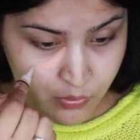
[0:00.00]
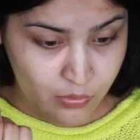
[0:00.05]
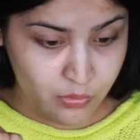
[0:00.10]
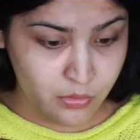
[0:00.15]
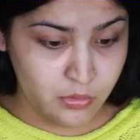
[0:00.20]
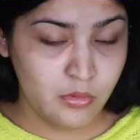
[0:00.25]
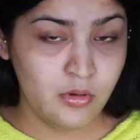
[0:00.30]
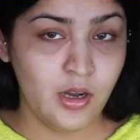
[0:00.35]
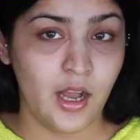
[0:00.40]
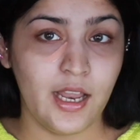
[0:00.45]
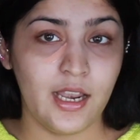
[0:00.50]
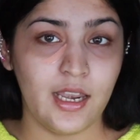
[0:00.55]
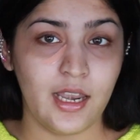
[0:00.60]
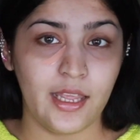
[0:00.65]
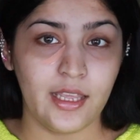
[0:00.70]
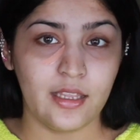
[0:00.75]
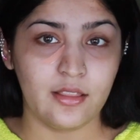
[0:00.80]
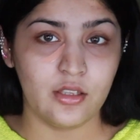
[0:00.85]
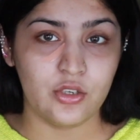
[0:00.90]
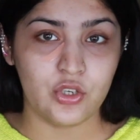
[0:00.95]
Ooh, I
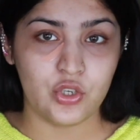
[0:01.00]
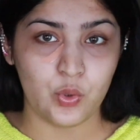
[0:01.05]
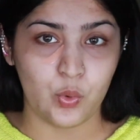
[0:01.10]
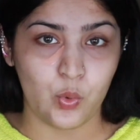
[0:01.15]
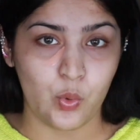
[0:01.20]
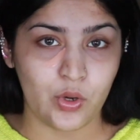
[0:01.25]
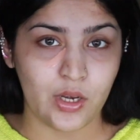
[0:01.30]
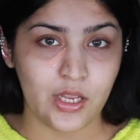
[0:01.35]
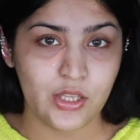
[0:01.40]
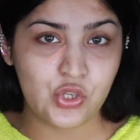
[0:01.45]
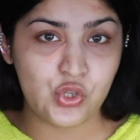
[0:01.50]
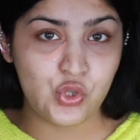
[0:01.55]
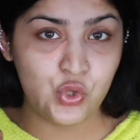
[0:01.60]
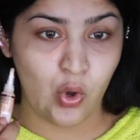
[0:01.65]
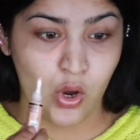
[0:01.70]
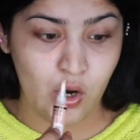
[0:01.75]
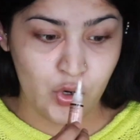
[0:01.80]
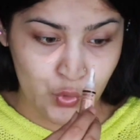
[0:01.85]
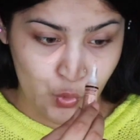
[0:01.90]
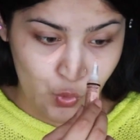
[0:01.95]
like the tone. It's
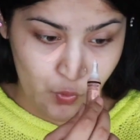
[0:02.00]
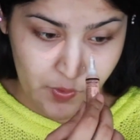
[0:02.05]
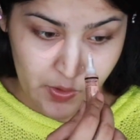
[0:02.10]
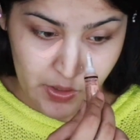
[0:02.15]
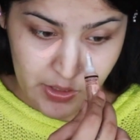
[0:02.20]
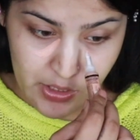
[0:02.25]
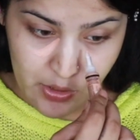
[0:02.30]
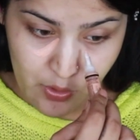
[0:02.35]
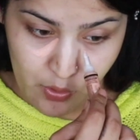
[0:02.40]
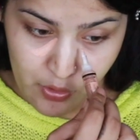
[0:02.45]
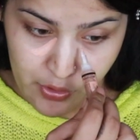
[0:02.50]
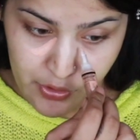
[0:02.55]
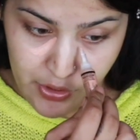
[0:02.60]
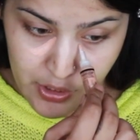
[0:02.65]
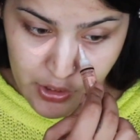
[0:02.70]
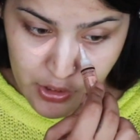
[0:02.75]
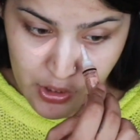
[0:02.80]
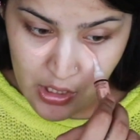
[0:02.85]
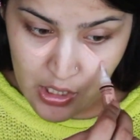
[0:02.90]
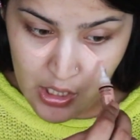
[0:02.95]
not overly
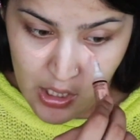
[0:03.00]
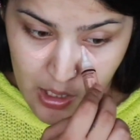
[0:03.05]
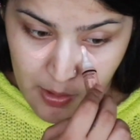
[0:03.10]
orange,